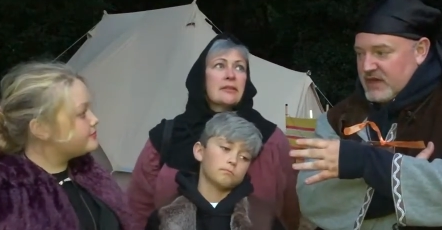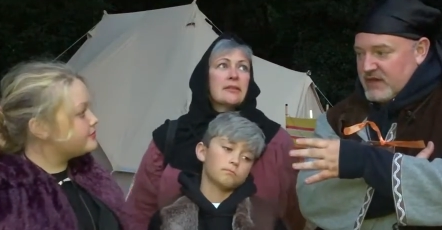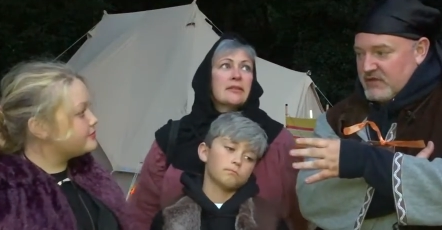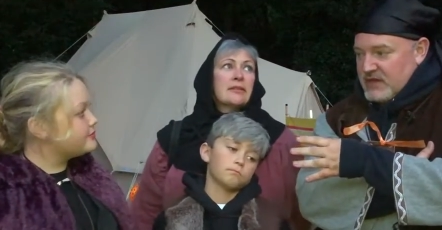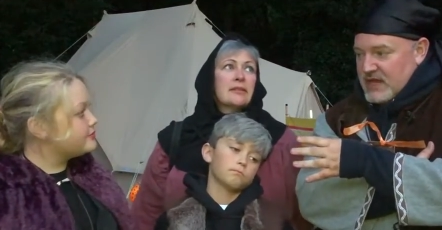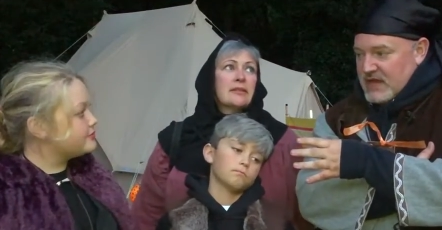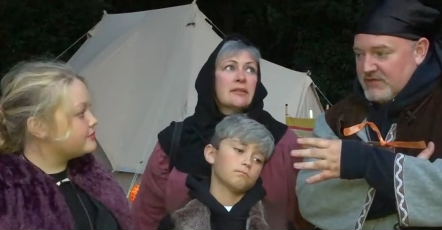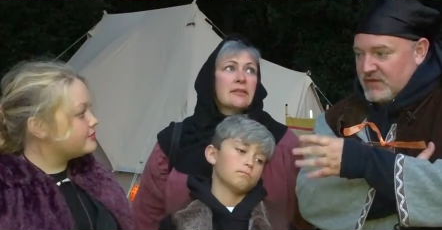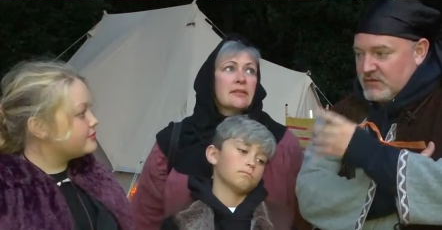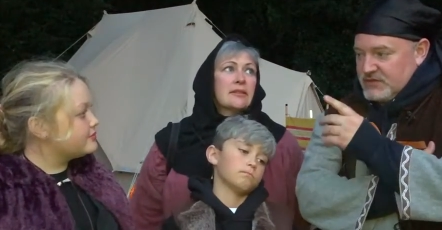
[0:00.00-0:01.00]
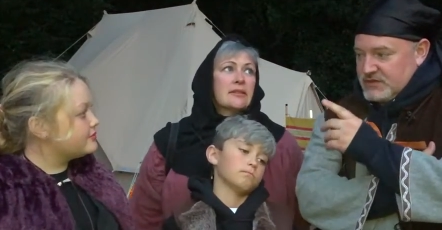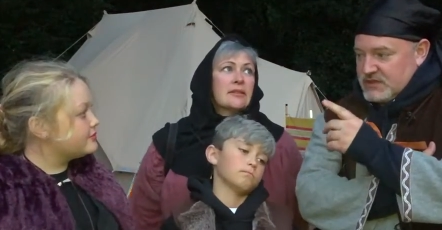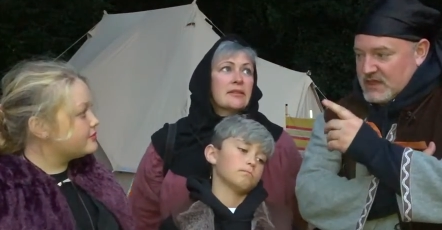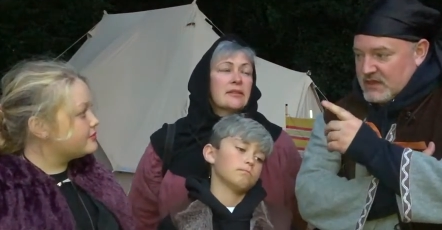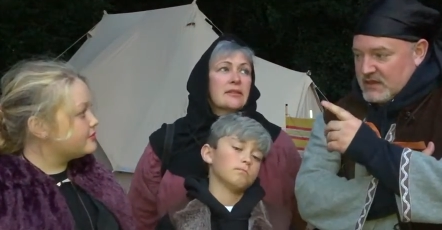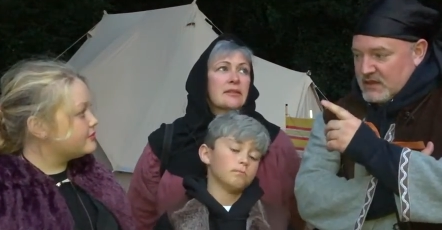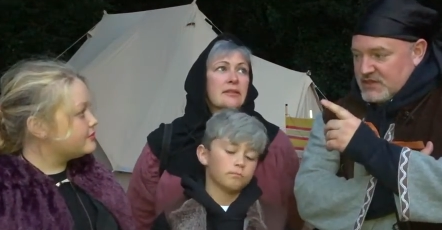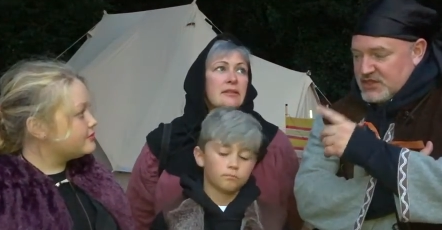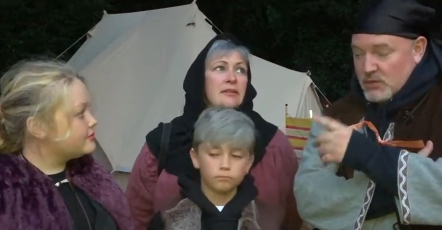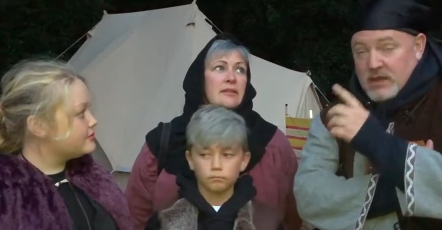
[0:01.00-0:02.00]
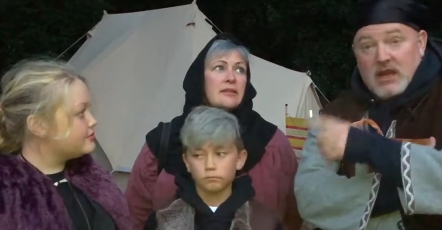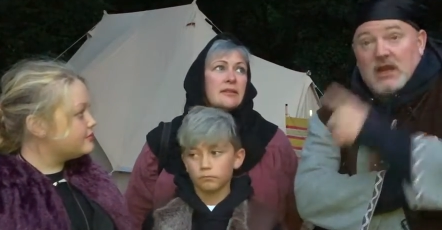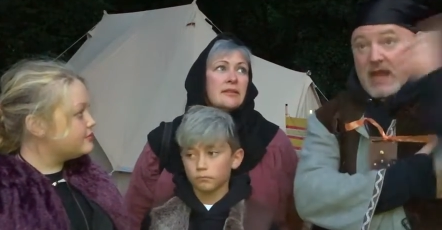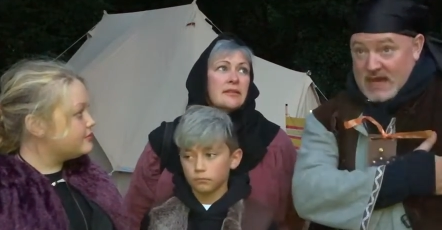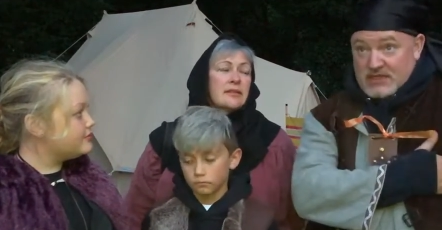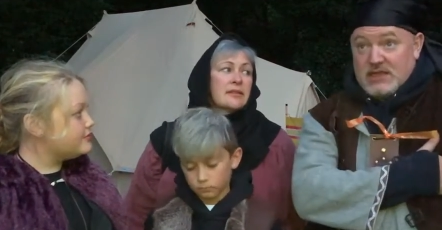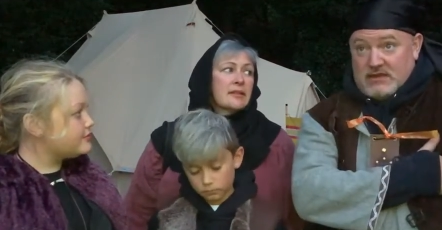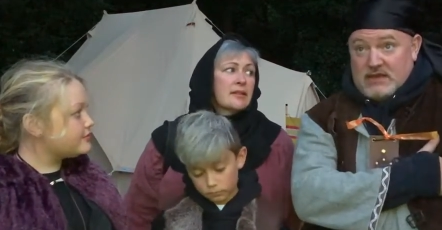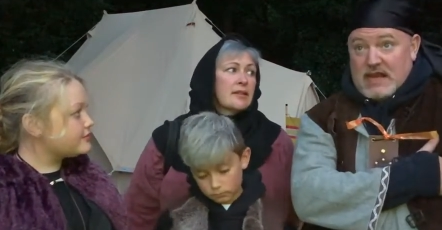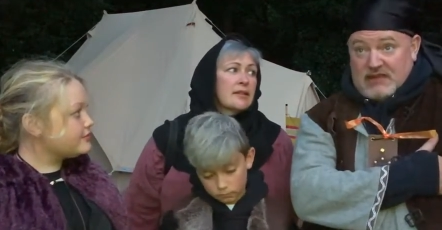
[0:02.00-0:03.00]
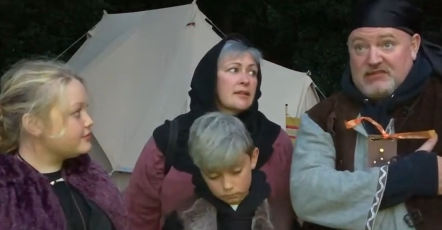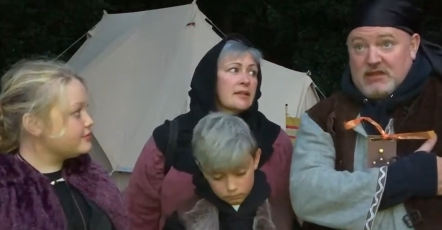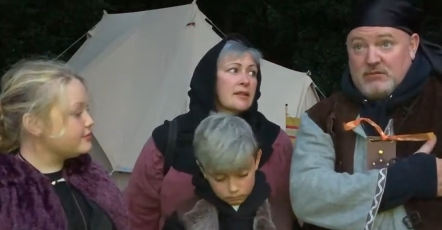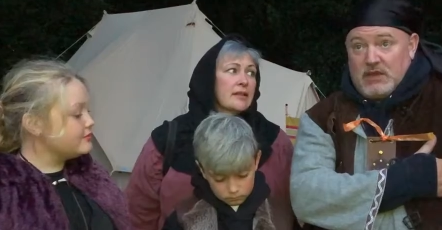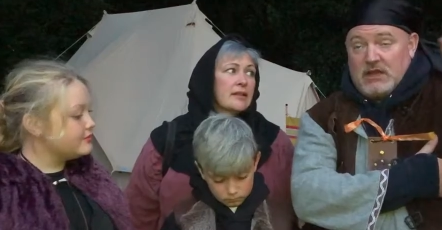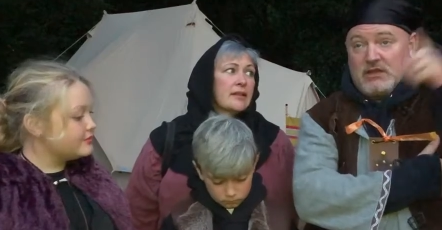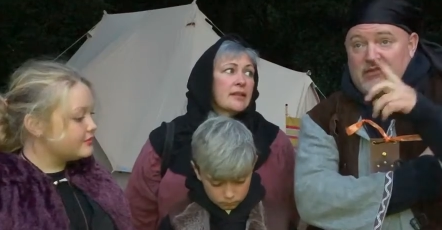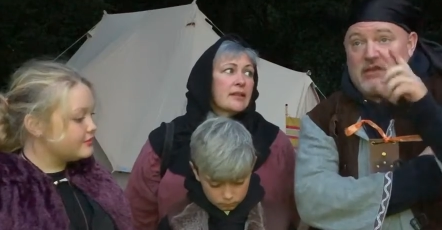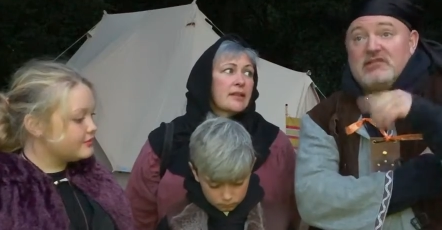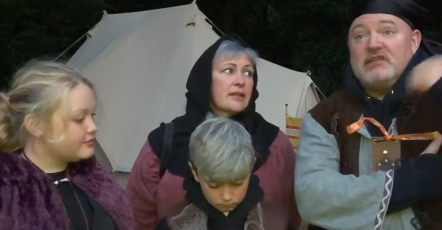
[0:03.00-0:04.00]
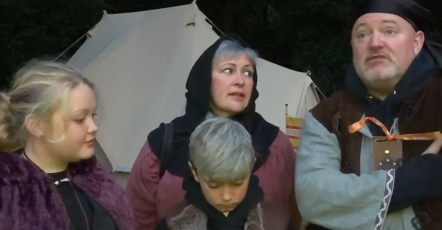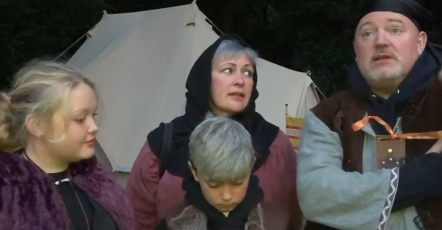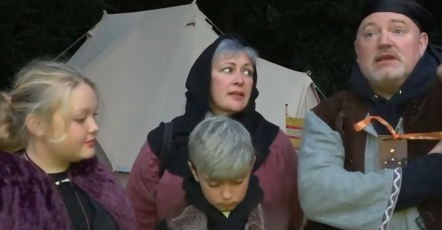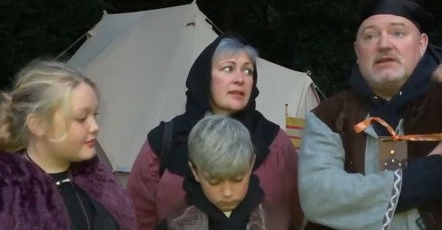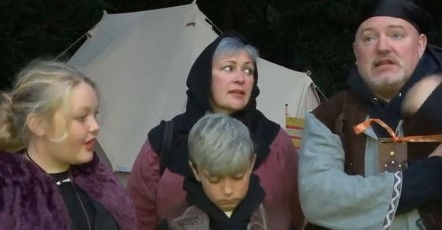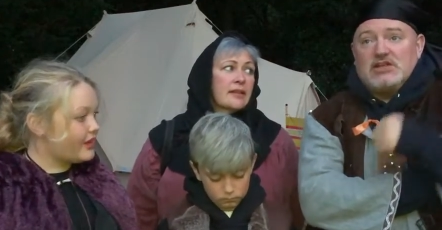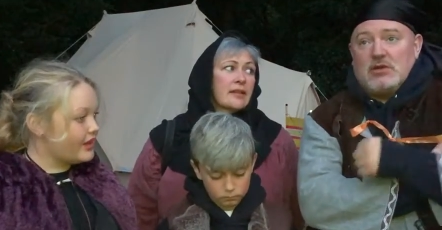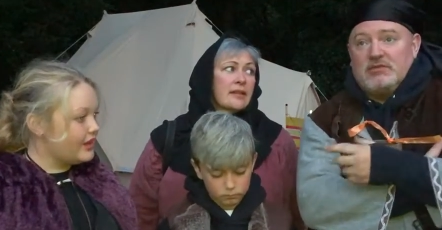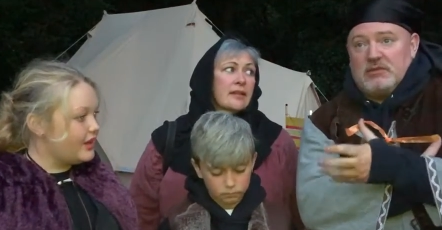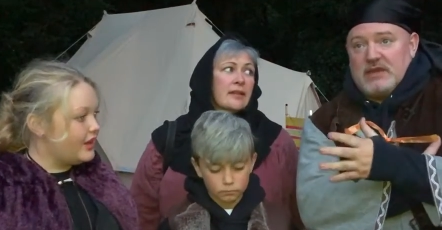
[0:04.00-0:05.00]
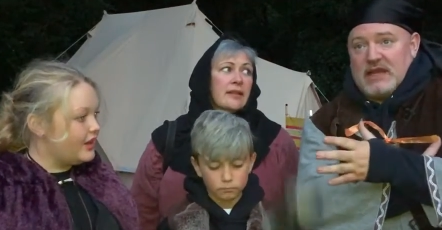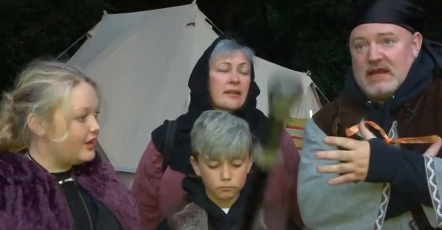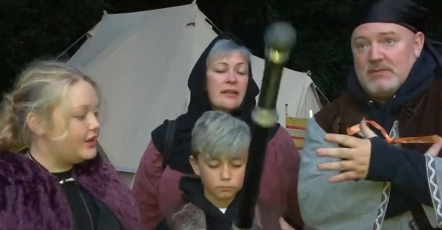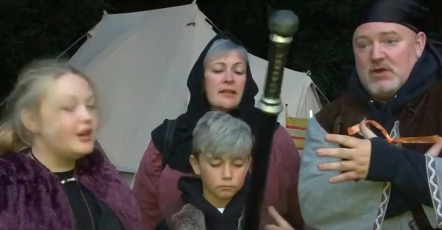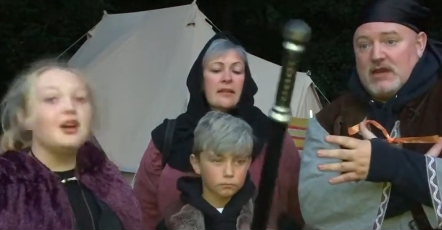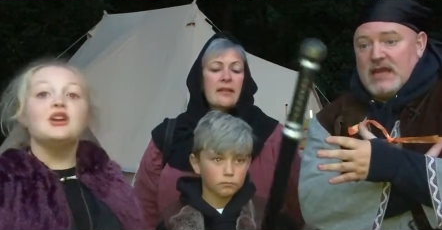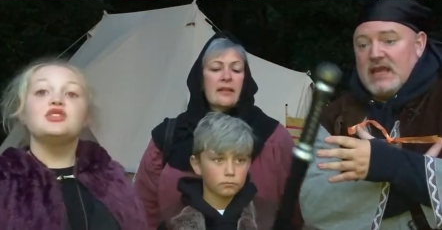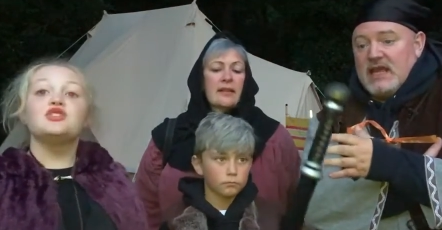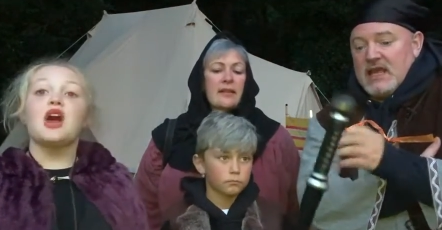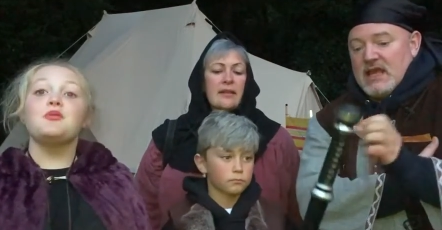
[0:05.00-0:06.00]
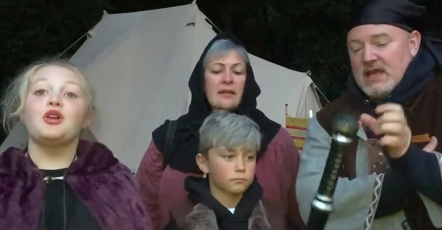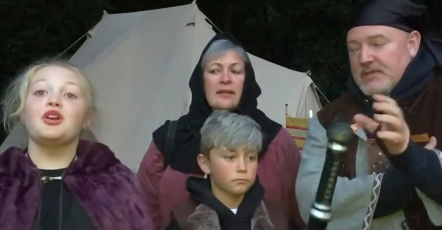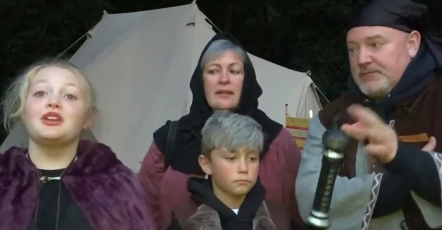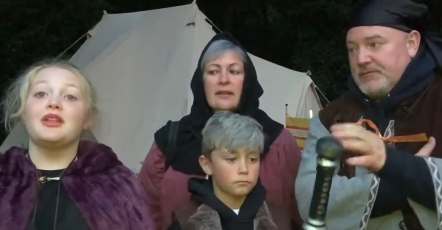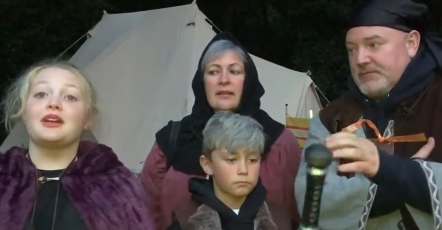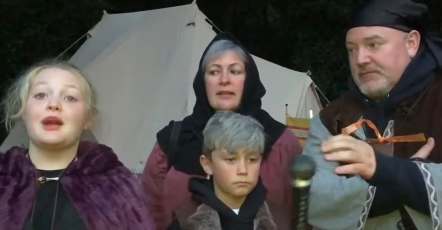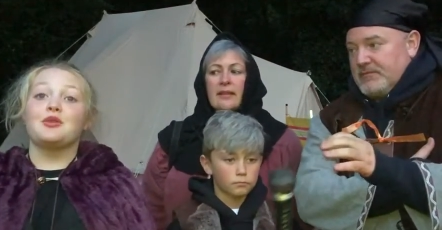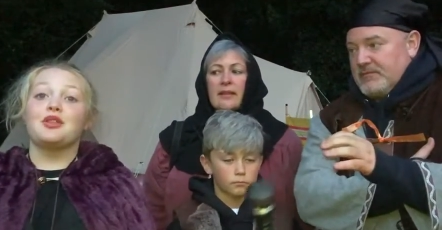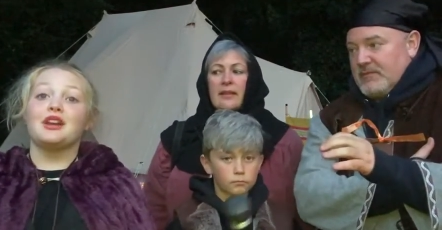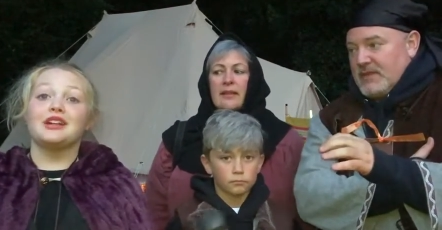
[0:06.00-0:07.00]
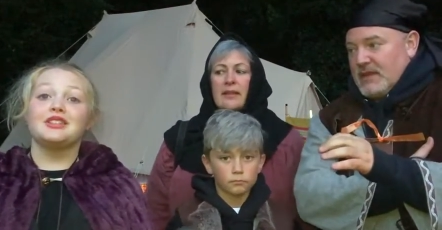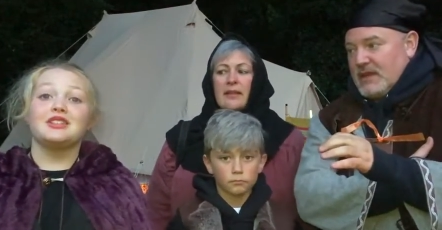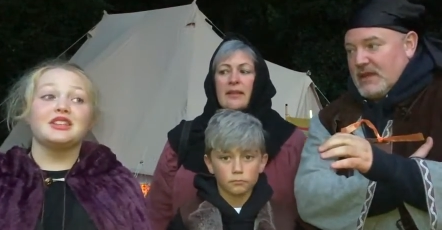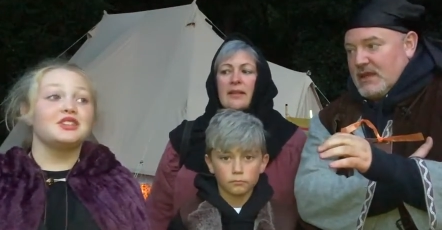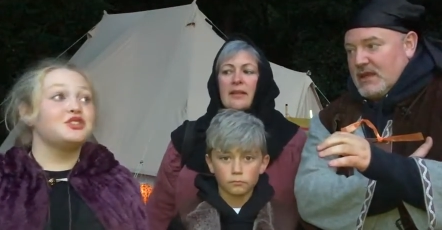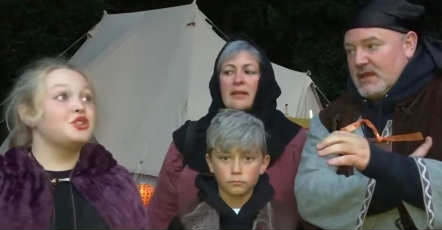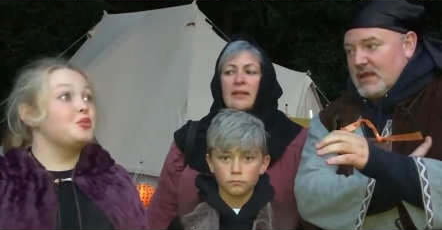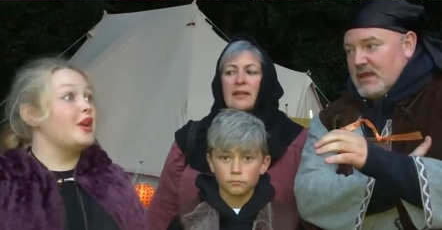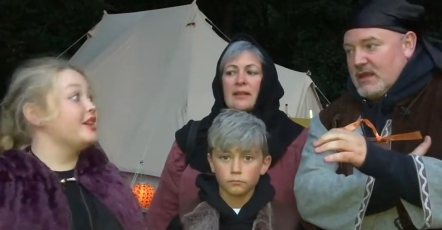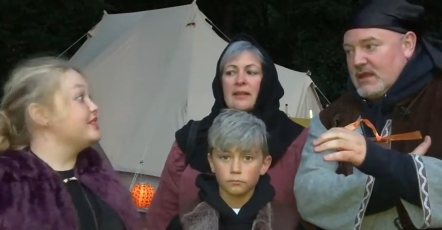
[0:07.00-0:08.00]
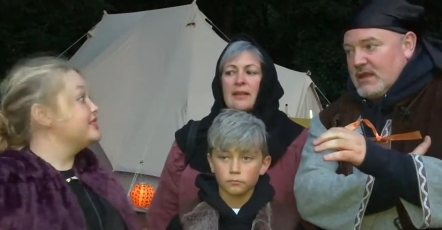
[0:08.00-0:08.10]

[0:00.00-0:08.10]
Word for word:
Speaker 1: really good at getting involved. They, she, we're going to actually, the next thing we're going to do is go and see if we can do any jobs so we can get any money. So
Speaker 2: I'm not looking at the camera, the lights is too bright.